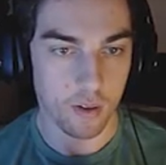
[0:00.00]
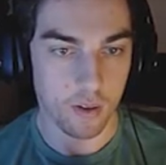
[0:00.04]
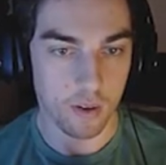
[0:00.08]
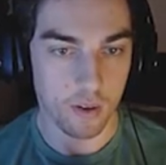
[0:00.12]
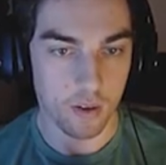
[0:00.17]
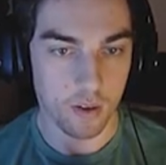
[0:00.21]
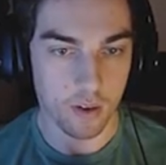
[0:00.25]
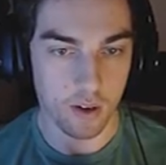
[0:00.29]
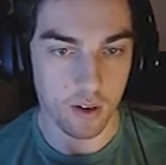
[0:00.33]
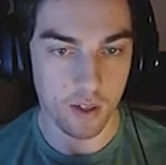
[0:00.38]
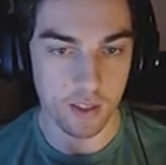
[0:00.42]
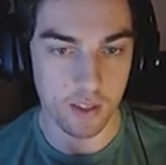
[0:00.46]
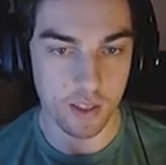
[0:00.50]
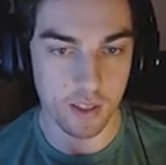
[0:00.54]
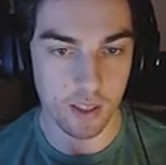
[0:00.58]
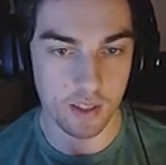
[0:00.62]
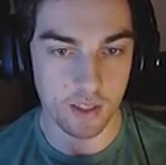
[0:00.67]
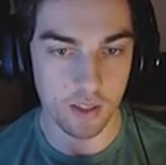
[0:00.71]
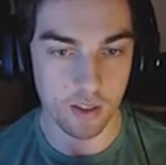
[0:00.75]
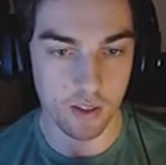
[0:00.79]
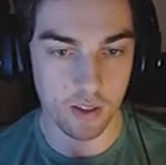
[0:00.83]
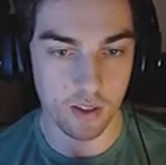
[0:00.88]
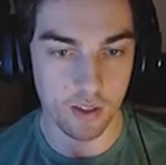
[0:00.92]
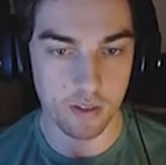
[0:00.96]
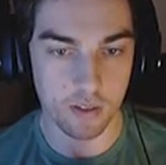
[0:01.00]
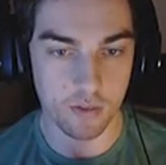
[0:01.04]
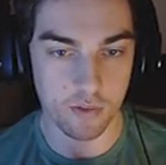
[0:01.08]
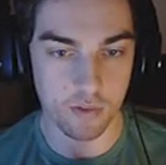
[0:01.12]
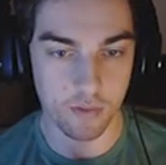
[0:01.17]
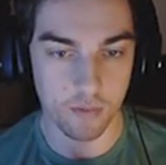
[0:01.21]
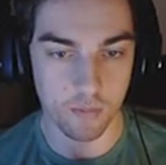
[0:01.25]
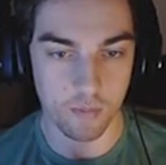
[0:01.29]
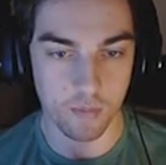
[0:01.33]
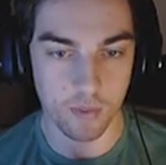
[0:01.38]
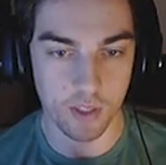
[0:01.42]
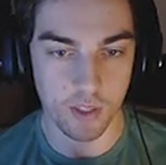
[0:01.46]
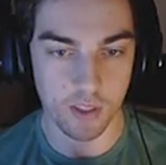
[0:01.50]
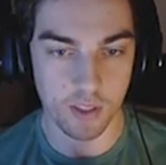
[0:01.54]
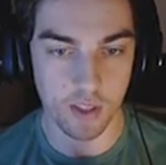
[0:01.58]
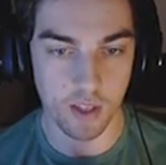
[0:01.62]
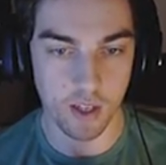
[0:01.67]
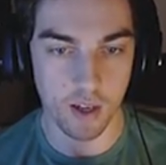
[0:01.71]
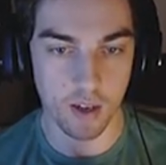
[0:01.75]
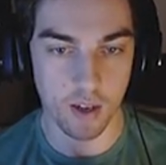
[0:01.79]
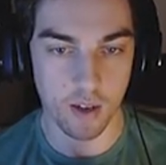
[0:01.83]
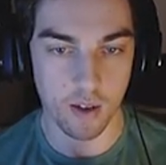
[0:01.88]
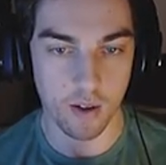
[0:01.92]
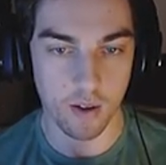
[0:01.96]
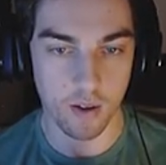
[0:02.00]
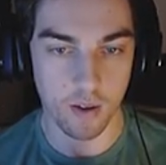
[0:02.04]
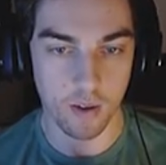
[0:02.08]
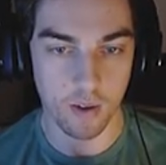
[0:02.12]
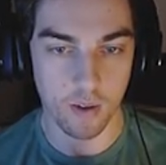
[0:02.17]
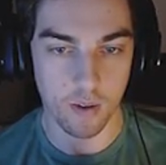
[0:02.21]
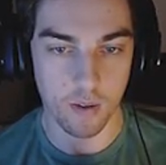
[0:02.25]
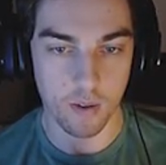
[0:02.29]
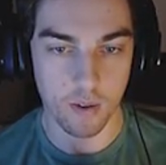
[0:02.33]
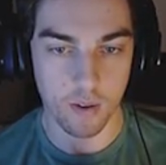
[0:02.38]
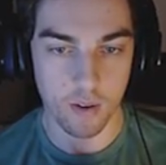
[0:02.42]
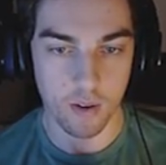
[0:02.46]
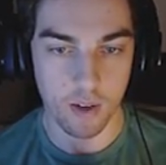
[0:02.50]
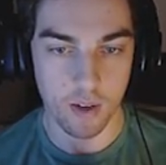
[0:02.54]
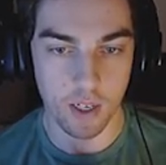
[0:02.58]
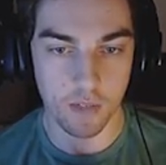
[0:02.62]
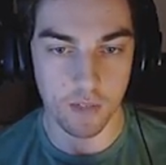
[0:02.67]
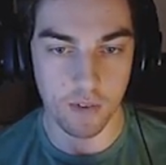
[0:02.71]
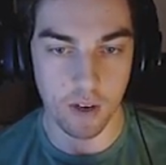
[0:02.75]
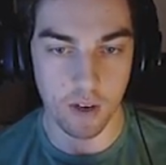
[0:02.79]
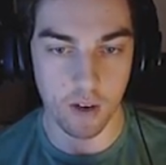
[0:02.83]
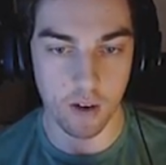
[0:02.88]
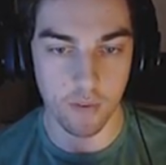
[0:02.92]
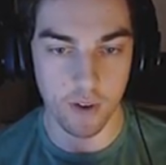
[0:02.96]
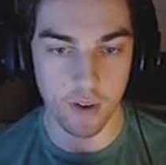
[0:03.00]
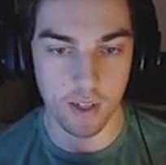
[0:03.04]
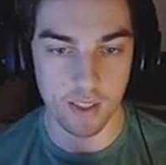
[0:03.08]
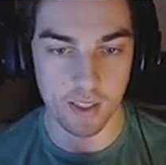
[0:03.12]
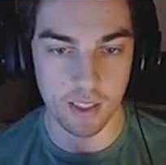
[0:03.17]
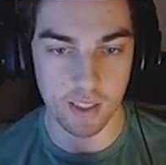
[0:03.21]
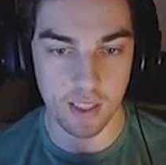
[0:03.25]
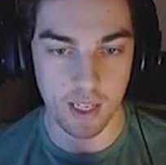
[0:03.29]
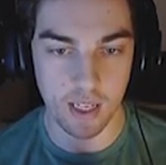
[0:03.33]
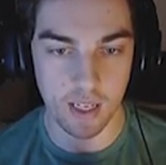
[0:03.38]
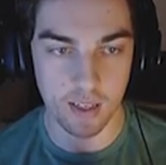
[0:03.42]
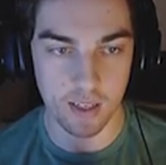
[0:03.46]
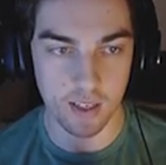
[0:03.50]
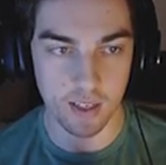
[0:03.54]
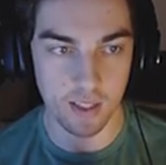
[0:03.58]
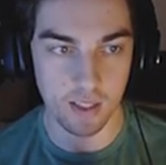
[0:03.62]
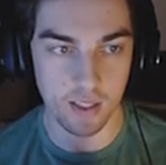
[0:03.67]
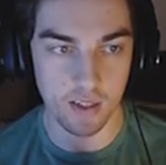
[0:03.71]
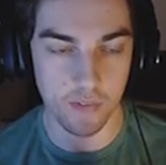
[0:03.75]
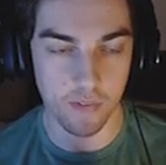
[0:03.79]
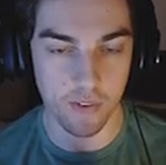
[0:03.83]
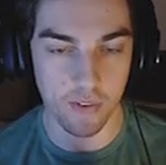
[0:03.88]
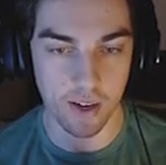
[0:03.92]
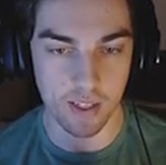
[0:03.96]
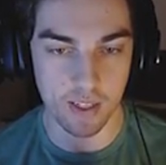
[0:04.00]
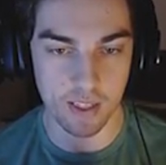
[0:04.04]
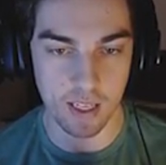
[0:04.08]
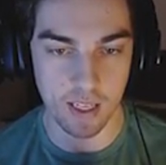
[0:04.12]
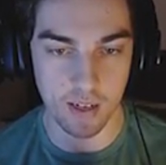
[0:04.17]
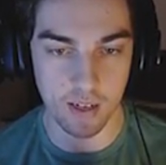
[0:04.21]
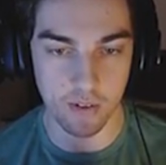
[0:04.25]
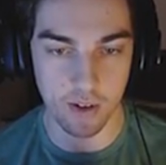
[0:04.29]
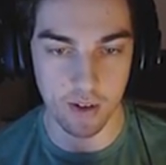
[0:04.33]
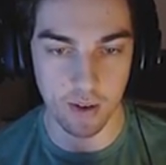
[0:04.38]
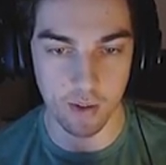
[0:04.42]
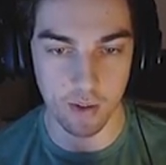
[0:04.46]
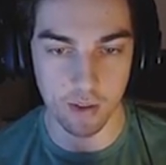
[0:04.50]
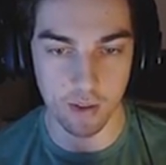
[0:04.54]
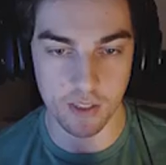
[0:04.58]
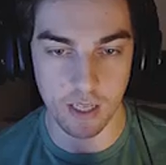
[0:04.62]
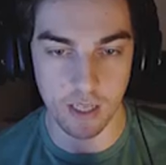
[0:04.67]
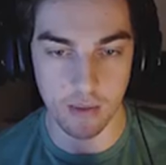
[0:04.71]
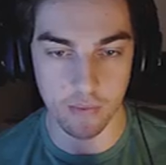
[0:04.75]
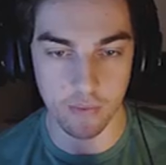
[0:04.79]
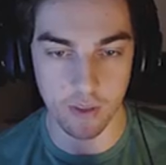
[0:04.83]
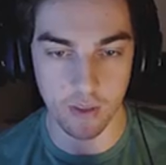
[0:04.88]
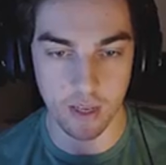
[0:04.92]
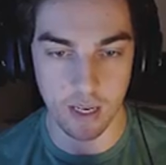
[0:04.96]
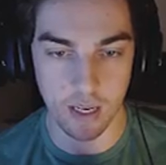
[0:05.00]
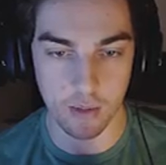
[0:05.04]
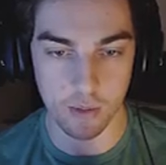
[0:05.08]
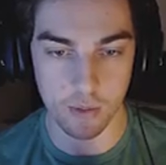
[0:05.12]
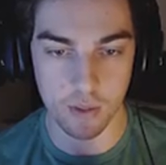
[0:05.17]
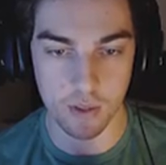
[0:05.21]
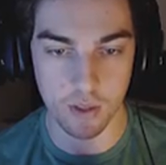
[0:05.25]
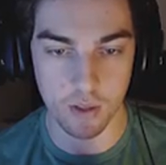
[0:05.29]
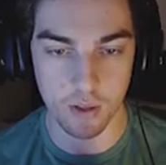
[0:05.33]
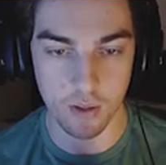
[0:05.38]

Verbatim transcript: Okay, he's, he's, on, he's, he's there. He's fell over. Is he dead? He, I think he's down now. He's down for the count.